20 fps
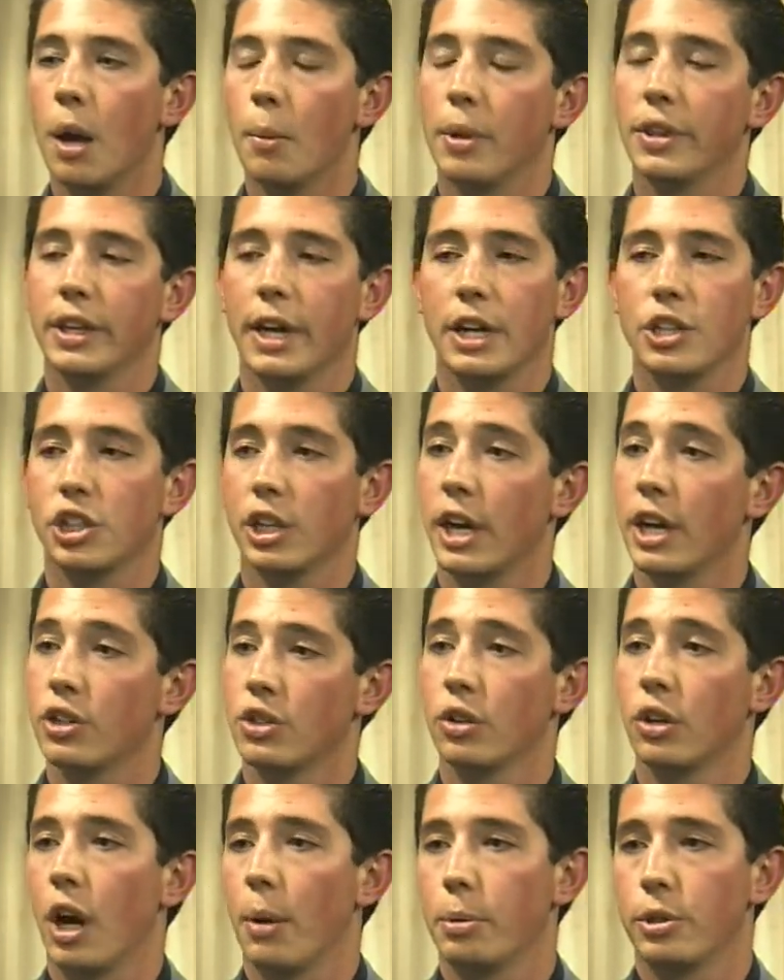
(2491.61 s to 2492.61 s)
but the
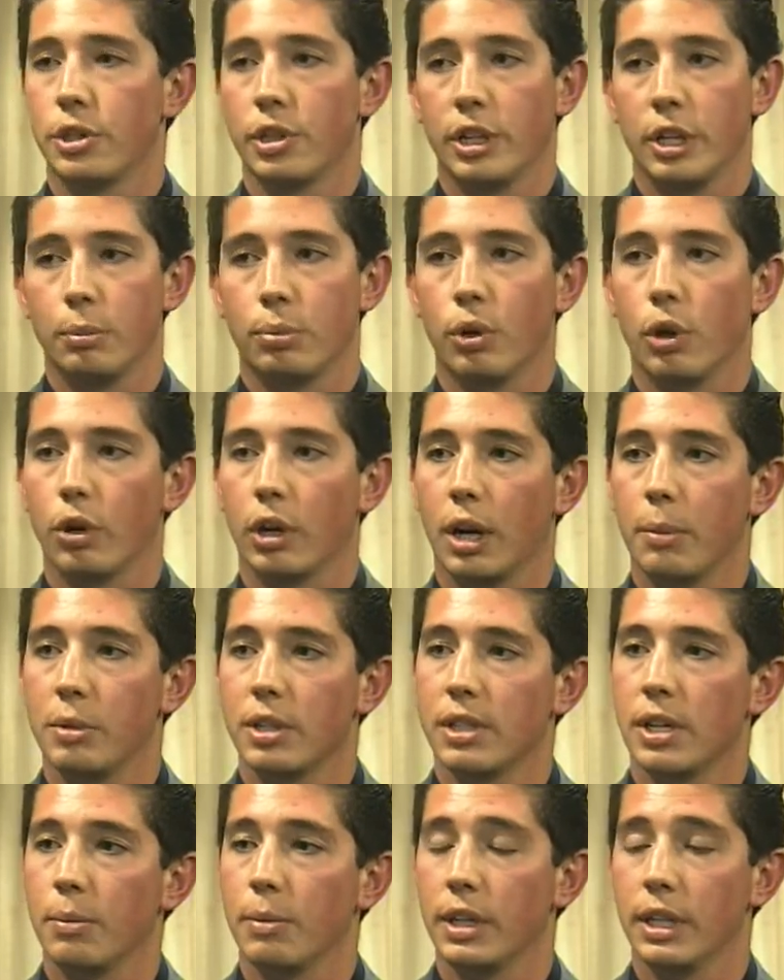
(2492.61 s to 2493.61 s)
Educational Opportunity Program
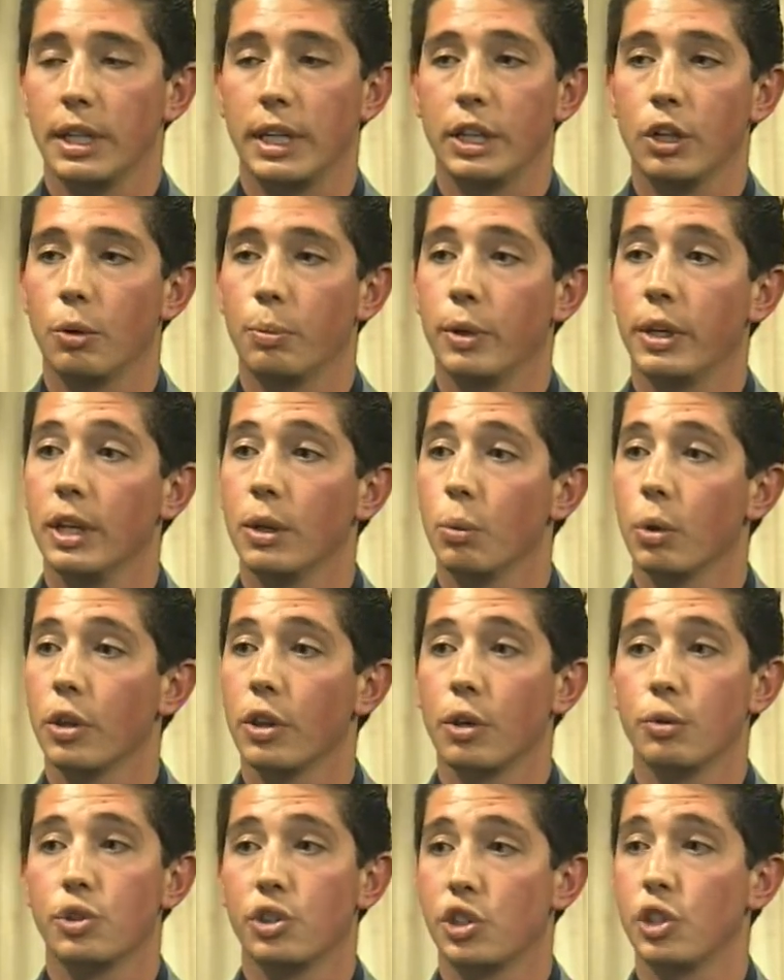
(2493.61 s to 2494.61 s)
is something, EOP, where
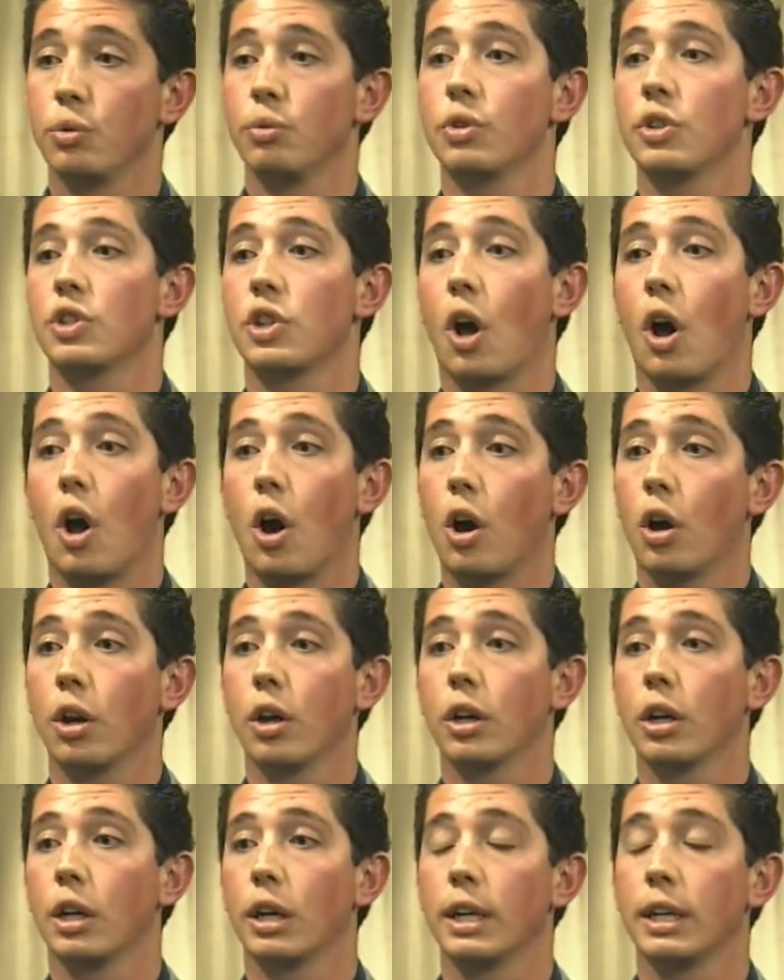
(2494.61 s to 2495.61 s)
those students
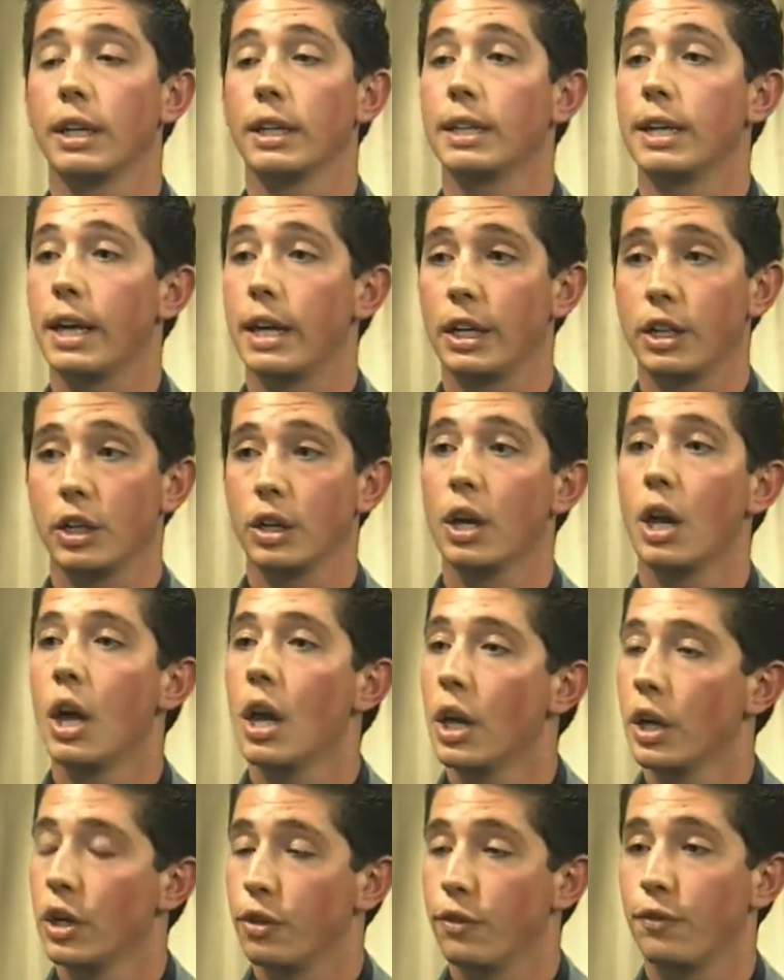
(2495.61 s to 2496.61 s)
are getting
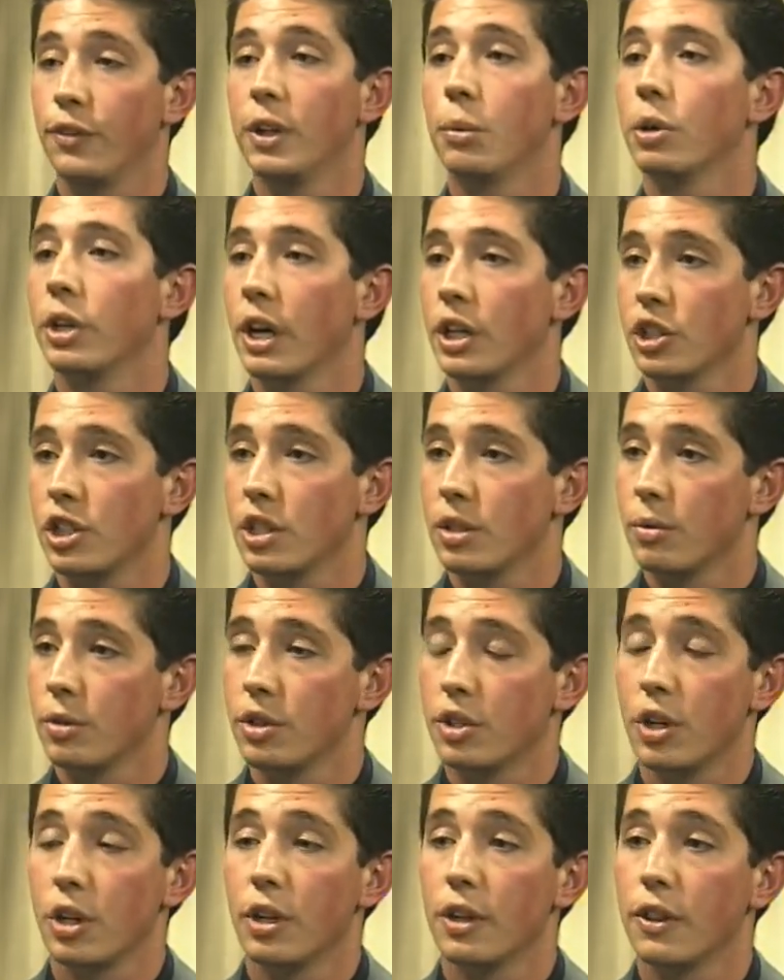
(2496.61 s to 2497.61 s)
fee reductions for
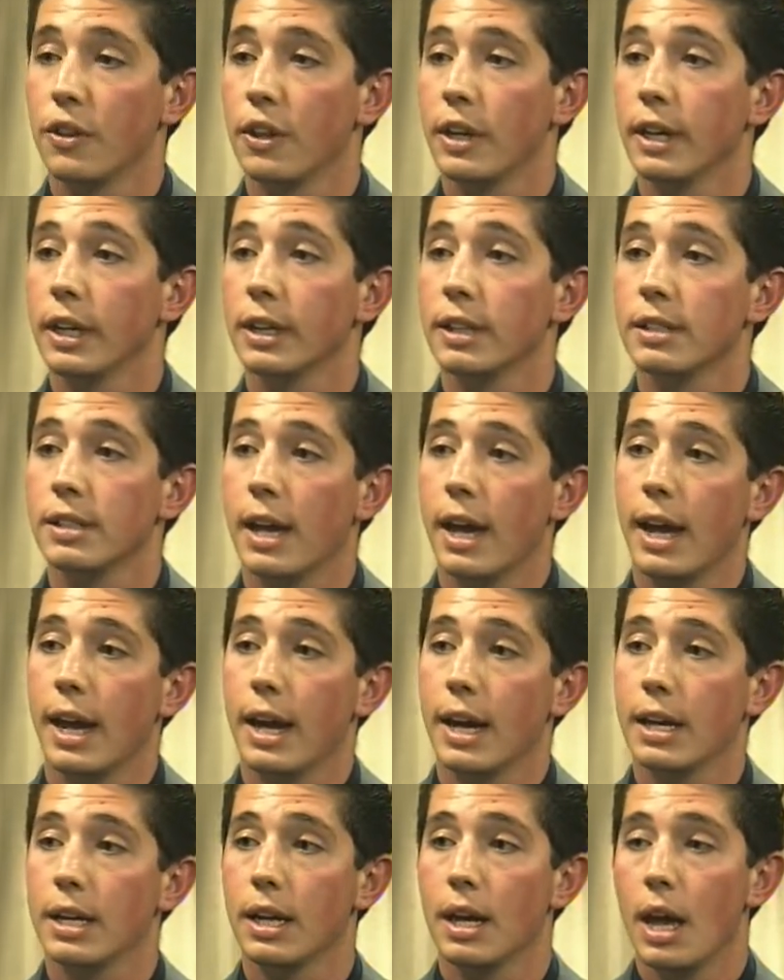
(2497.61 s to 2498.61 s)
certain things
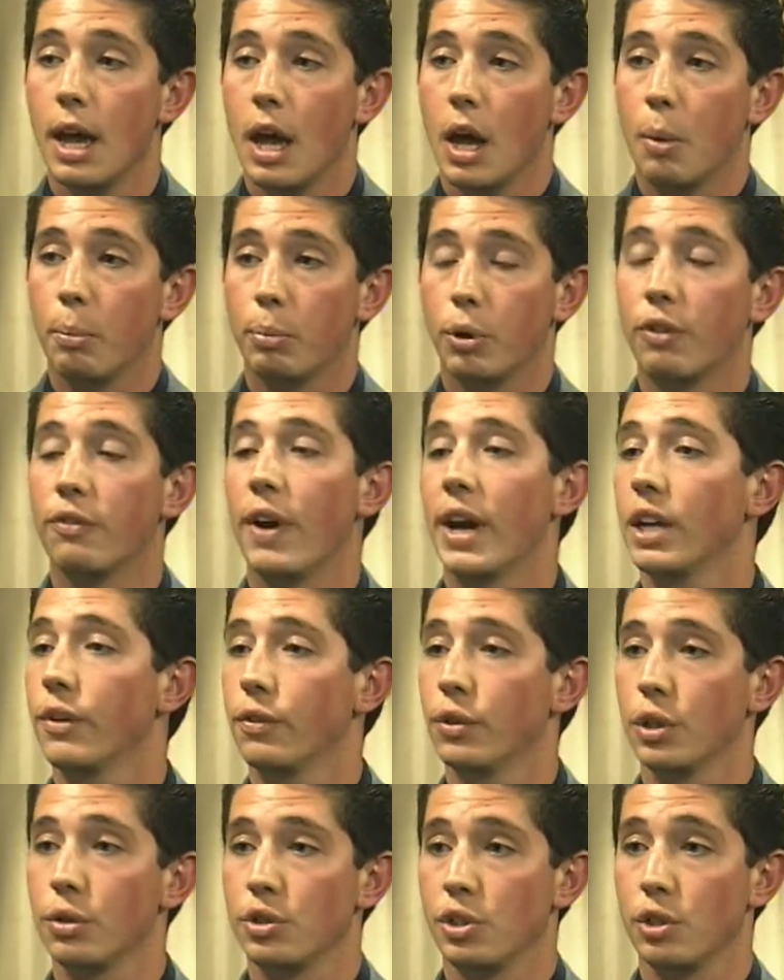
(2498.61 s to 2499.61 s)
and providing
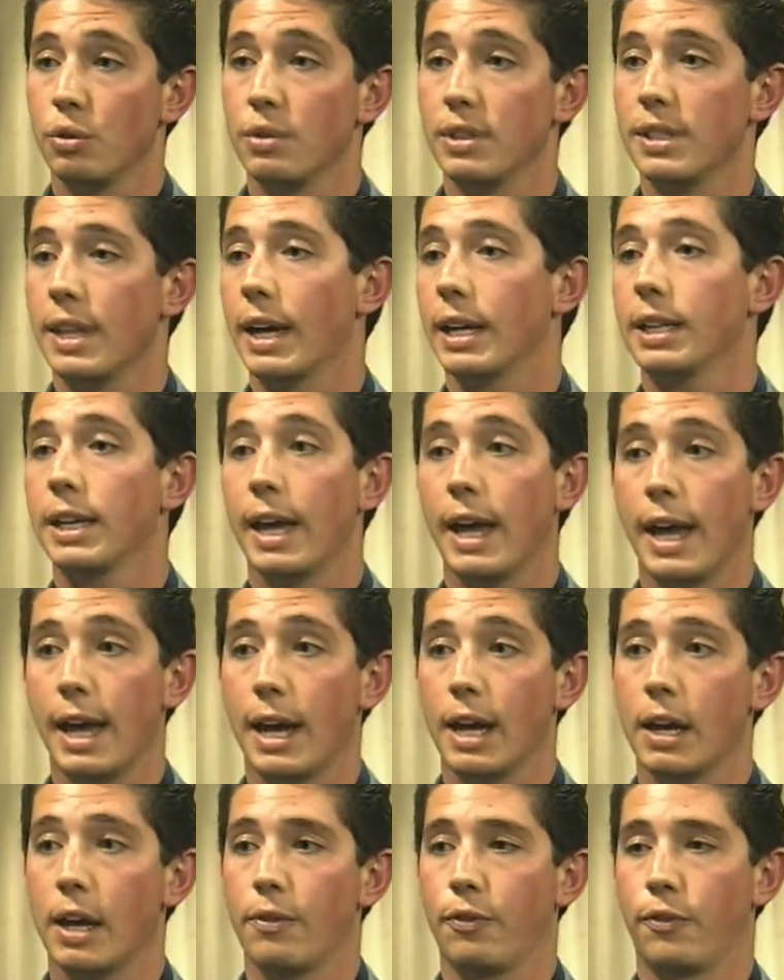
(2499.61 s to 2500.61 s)
for those students that
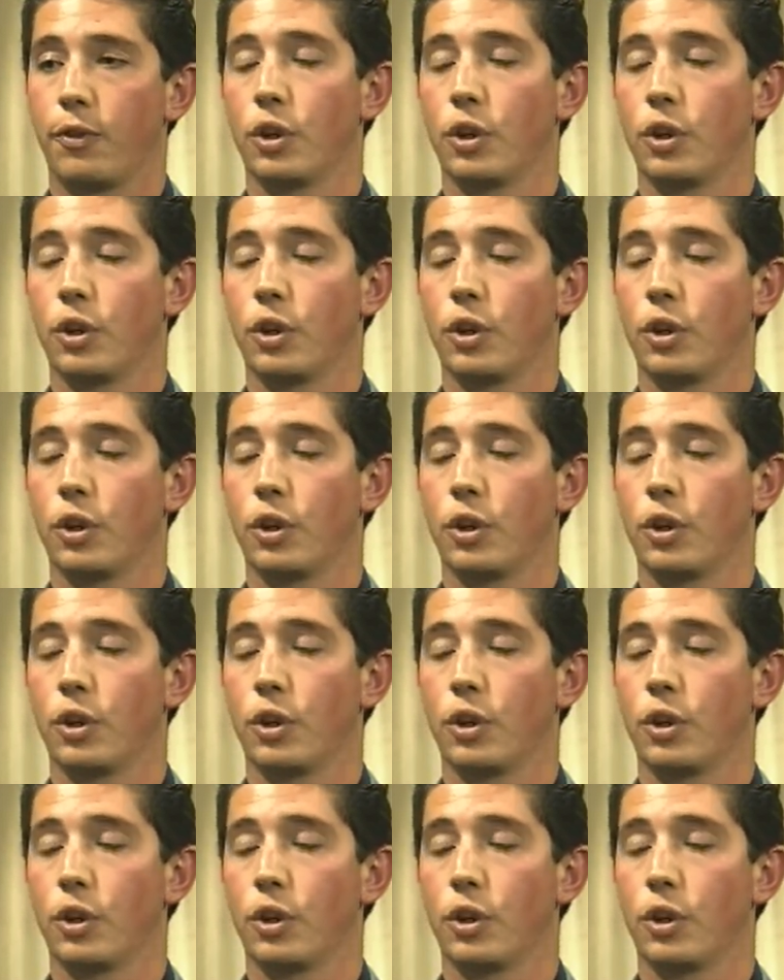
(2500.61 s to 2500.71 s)
can. Okay.